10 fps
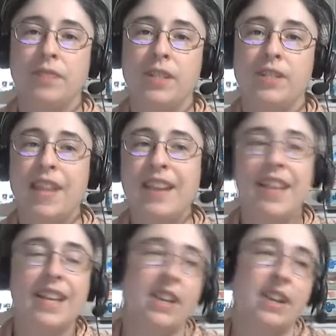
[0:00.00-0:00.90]
Take that
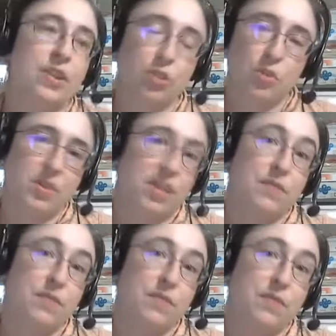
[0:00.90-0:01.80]
character to a
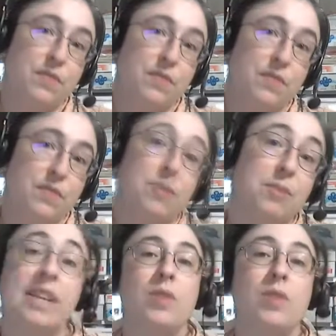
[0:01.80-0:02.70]
different
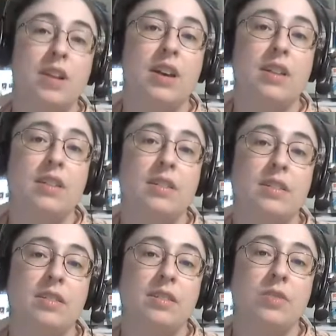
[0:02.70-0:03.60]
one's done,
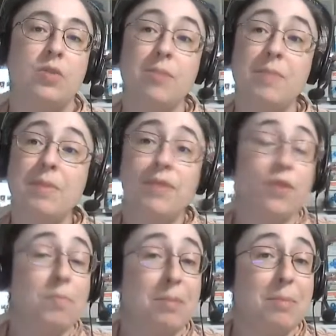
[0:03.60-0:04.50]
or that maybe few
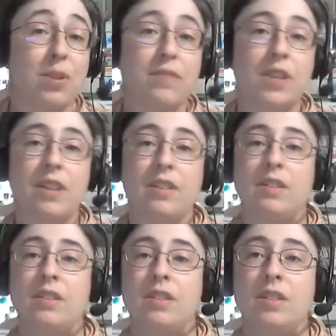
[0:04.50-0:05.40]
people have done,
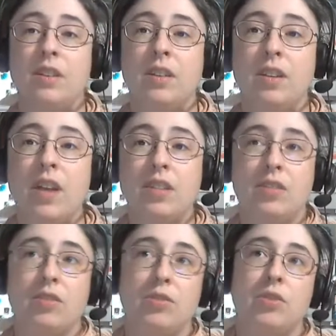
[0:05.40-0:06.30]
and
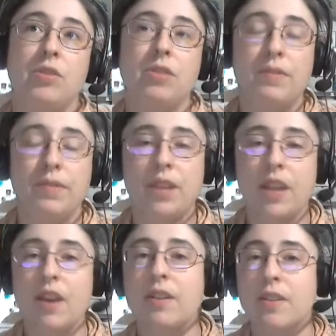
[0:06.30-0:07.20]
still show your love for the
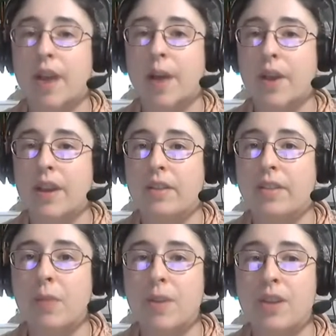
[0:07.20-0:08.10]
character that way. That
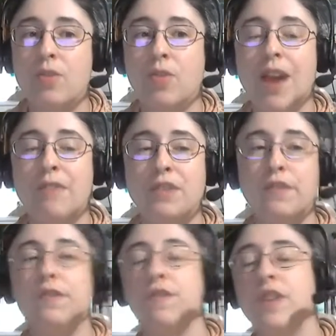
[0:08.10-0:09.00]
way you don't have to
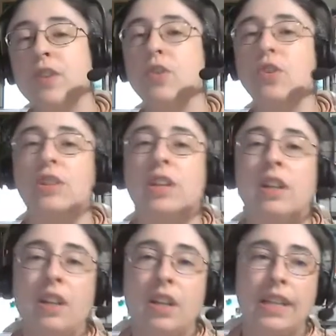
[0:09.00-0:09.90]
feel
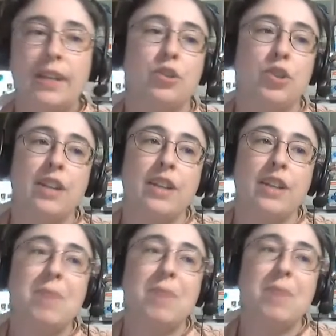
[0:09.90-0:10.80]
like you're trying to
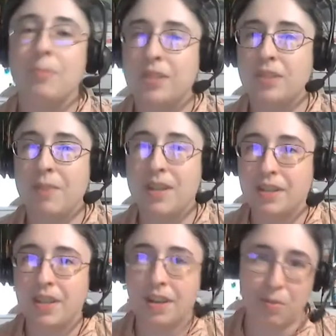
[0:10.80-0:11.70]
measure up to some
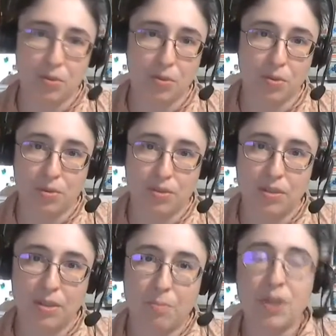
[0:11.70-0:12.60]
unattainable goal.
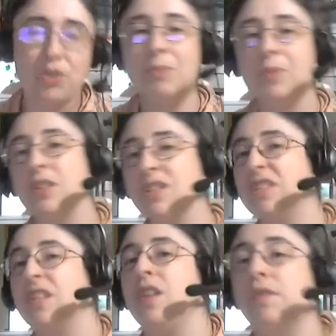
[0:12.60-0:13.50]
Measure up to
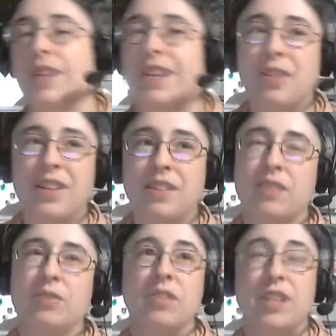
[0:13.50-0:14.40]
yourself. And I know that sounds
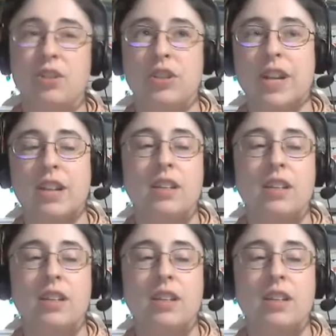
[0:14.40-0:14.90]
really trite,